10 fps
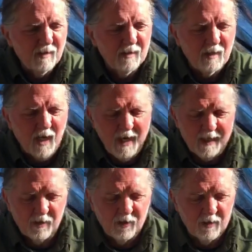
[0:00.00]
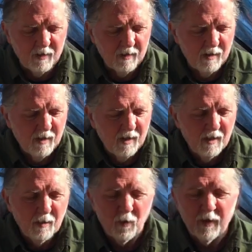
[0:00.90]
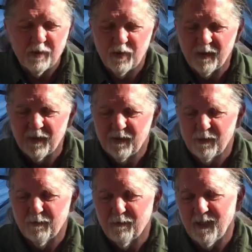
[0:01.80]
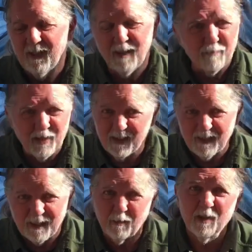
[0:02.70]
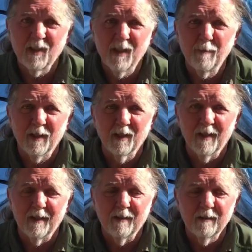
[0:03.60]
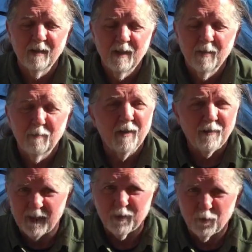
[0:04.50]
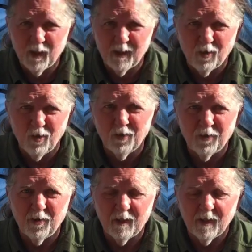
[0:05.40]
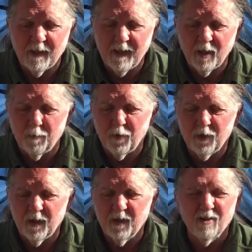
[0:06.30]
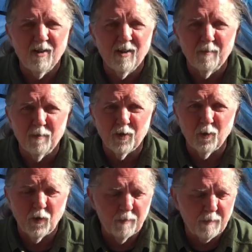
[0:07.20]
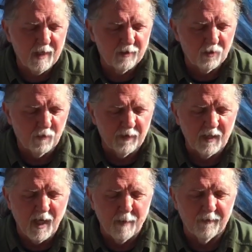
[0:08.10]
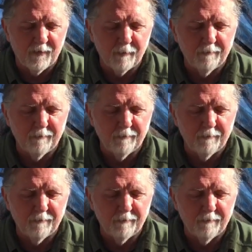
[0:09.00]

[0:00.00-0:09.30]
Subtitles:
tights, which is really, I'm thinking that's my sleeping layer. But if it gets really cold during the day, I'll put these on and put the wind pants over top of them.